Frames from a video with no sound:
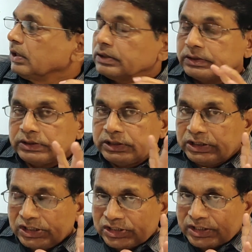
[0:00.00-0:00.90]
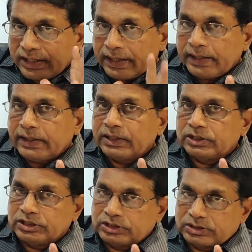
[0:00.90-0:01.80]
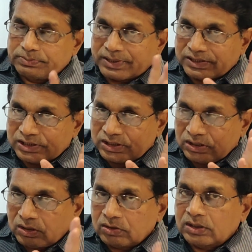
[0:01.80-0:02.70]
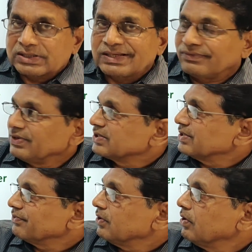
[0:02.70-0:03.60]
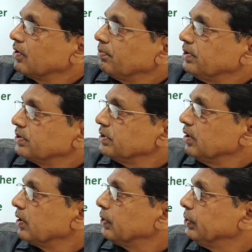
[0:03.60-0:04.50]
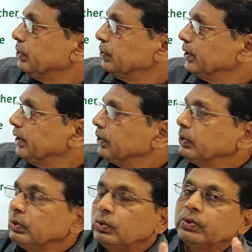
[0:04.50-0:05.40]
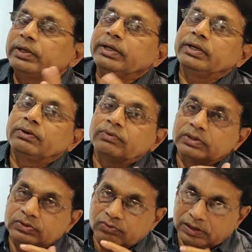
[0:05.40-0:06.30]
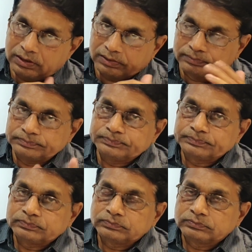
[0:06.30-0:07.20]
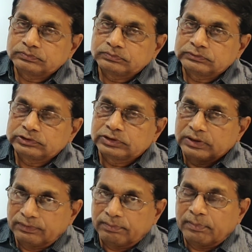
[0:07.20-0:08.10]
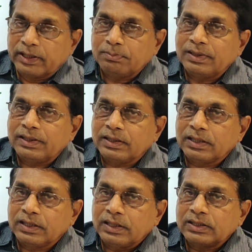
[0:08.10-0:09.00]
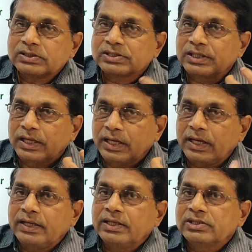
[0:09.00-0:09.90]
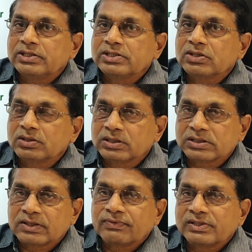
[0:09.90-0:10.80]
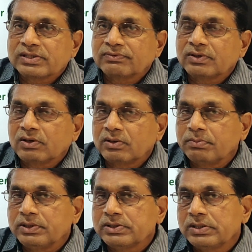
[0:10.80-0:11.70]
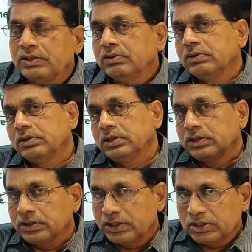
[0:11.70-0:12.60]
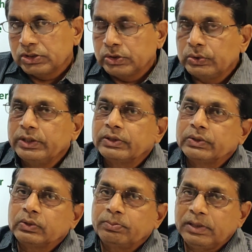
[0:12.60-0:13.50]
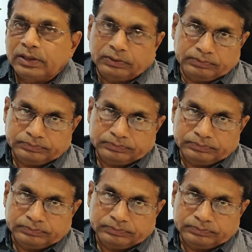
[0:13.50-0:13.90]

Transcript: These antigens present on the surface of the RBC are unique to individual. If my blood contains A antigens on the surface of the RBC, that is unique to me.